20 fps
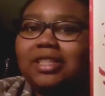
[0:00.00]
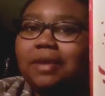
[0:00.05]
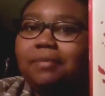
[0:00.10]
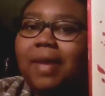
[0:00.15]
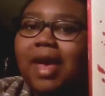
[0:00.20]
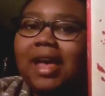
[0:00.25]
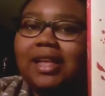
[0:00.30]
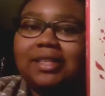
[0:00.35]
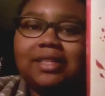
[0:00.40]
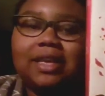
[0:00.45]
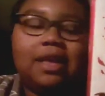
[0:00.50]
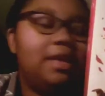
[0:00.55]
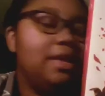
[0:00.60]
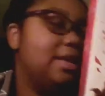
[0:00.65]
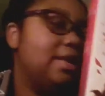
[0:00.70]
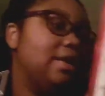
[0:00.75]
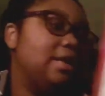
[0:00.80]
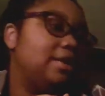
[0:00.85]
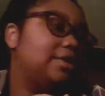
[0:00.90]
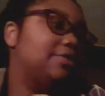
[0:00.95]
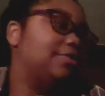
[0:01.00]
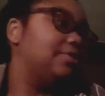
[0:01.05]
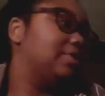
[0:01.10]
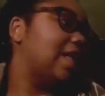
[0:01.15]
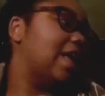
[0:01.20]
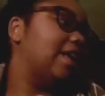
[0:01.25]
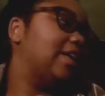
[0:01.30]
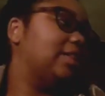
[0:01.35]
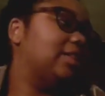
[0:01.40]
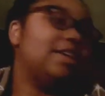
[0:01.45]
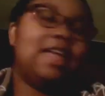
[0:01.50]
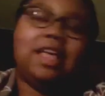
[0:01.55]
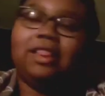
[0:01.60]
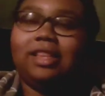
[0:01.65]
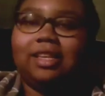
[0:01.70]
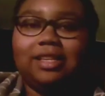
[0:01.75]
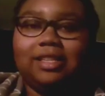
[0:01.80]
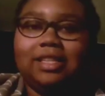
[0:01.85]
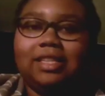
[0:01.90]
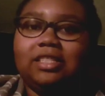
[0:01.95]
Crescent City by Sarah J. Maas.
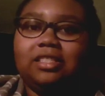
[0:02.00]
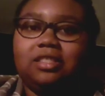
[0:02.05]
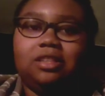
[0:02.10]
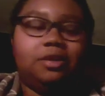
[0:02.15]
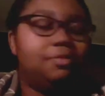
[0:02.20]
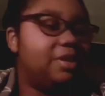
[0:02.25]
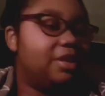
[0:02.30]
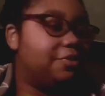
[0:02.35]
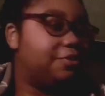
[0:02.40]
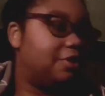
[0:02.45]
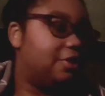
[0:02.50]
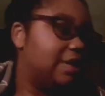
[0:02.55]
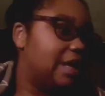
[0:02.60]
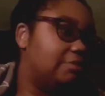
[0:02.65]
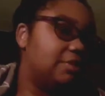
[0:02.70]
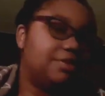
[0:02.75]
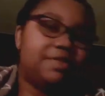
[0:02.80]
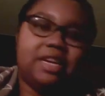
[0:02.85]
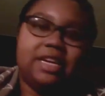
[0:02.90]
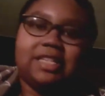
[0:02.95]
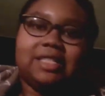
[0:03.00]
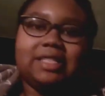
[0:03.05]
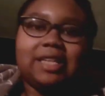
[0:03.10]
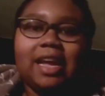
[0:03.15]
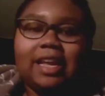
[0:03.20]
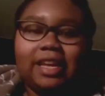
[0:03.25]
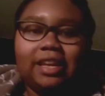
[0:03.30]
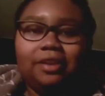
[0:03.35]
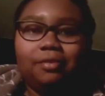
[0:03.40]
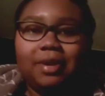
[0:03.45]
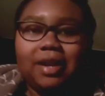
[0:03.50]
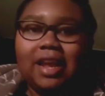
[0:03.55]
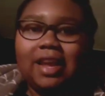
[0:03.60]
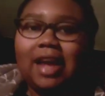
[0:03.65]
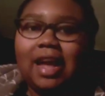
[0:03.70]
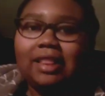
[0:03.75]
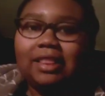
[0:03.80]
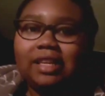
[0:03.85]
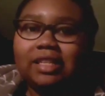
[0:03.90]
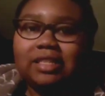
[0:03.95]
Like, look at this. It's so beautiful.
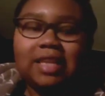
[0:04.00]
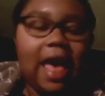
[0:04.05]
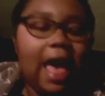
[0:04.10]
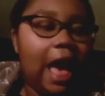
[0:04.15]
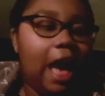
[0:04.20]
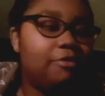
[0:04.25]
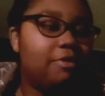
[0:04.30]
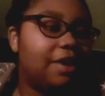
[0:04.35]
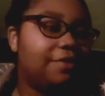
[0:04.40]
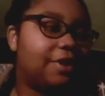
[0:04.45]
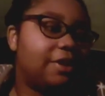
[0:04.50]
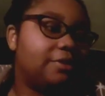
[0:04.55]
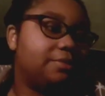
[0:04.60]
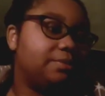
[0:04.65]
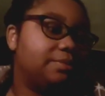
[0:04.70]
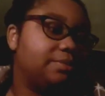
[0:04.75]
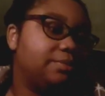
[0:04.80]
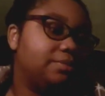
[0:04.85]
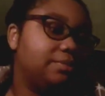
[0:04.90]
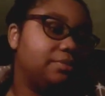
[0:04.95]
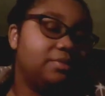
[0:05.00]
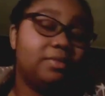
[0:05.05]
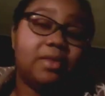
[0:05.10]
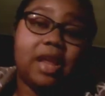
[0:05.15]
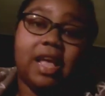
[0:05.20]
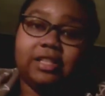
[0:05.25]
And I was very excited when I got this.